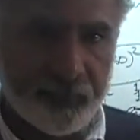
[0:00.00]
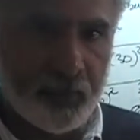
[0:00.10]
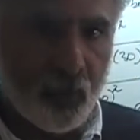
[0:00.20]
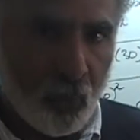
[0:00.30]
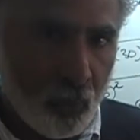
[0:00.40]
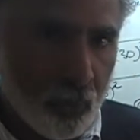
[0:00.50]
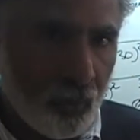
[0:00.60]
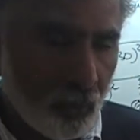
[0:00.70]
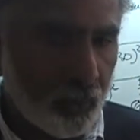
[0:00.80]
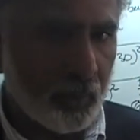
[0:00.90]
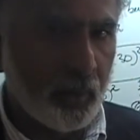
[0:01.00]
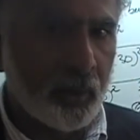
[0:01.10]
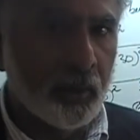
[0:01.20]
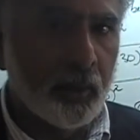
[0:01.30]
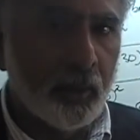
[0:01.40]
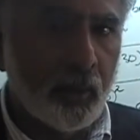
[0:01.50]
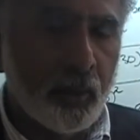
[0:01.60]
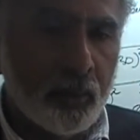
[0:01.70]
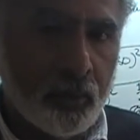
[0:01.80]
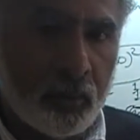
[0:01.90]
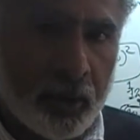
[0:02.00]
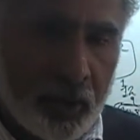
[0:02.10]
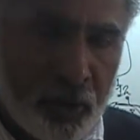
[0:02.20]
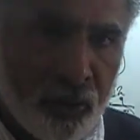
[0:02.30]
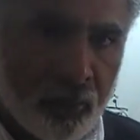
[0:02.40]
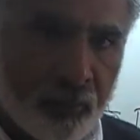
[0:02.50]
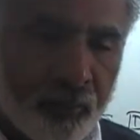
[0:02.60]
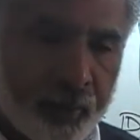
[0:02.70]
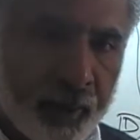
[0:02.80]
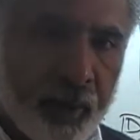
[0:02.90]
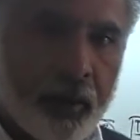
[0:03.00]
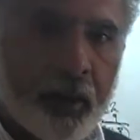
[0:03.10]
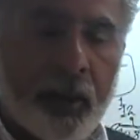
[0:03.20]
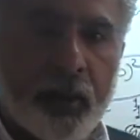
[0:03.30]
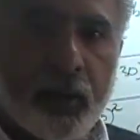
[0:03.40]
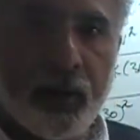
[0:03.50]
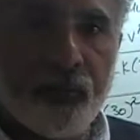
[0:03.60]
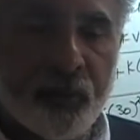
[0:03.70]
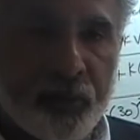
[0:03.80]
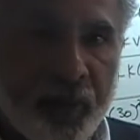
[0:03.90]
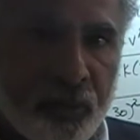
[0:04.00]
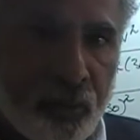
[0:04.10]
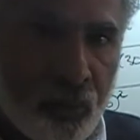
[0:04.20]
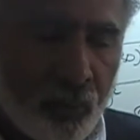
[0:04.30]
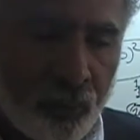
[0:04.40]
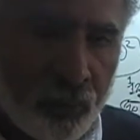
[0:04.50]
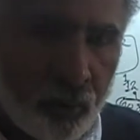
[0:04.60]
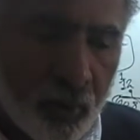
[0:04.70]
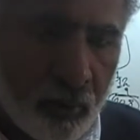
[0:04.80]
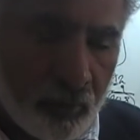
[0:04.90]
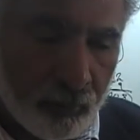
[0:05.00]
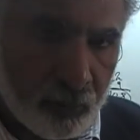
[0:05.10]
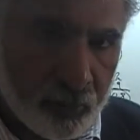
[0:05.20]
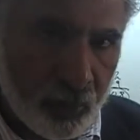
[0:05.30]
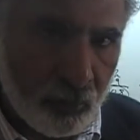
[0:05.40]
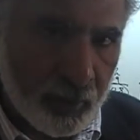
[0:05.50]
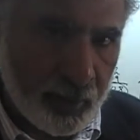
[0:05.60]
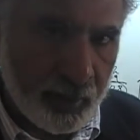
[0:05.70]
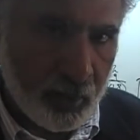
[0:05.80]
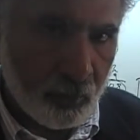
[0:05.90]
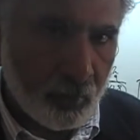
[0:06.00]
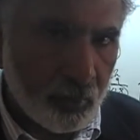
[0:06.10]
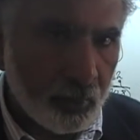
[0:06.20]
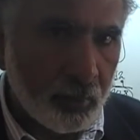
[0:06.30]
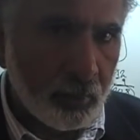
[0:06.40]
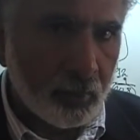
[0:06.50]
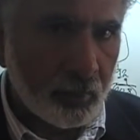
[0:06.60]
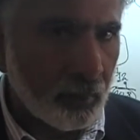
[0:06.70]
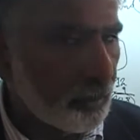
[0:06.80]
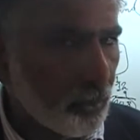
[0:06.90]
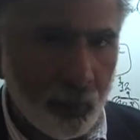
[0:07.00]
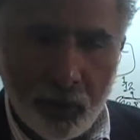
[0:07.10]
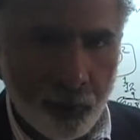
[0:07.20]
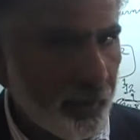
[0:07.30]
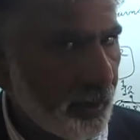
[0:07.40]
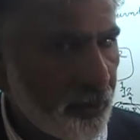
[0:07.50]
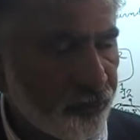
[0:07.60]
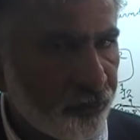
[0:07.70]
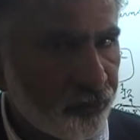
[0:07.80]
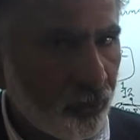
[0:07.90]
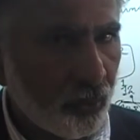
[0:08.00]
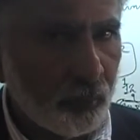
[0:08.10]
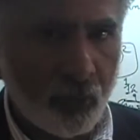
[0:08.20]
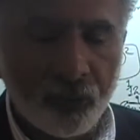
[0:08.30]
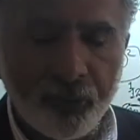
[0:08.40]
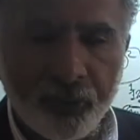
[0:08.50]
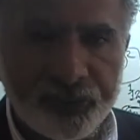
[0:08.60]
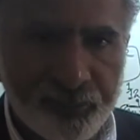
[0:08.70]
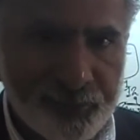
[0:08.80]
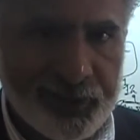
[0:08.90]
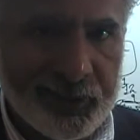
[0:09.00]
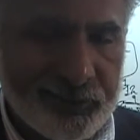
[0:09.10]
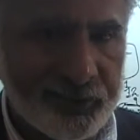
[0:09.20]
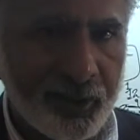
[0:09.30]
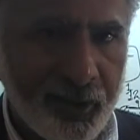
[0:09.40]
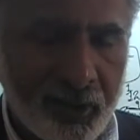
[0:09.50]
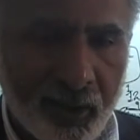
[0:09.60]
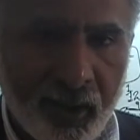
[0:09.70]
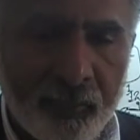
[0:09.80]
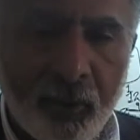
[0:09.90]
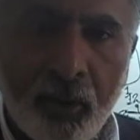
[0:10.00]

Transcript: said over and over again, to get it in your brain that if you try to work it out, you will never get a decent score because there simply isn't any time.